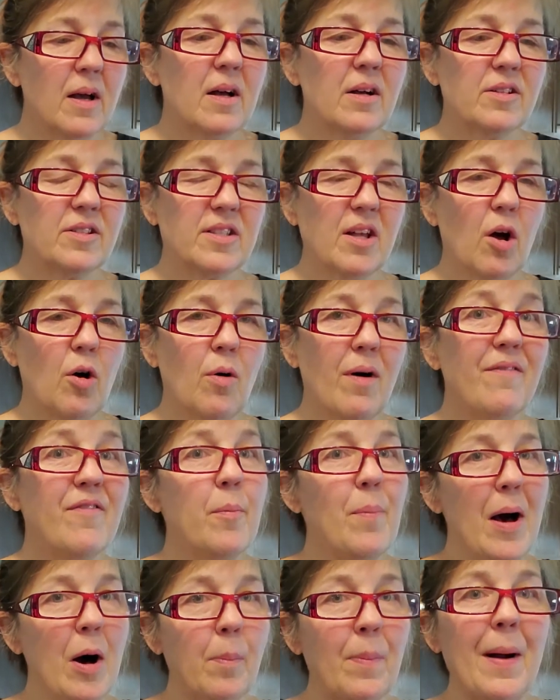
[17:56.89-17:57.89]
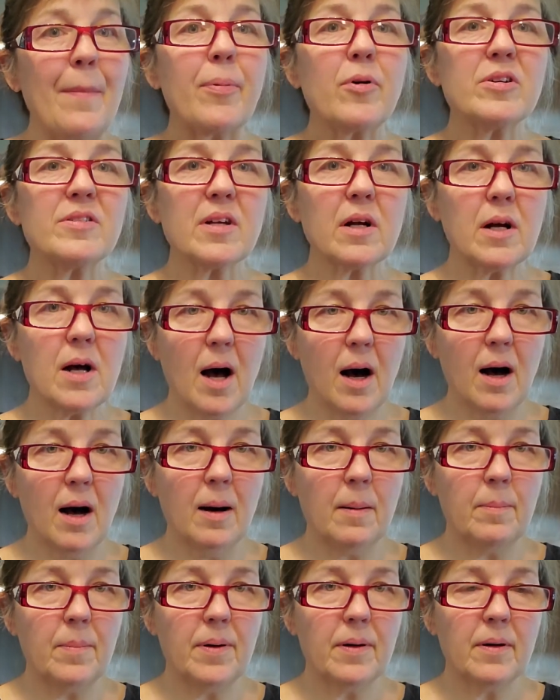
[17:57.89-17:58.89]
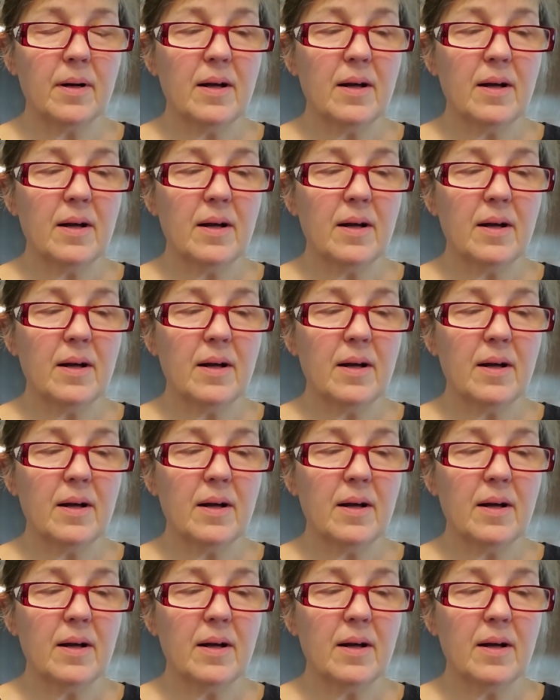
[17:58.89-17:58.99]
So if a bell pepper is a cup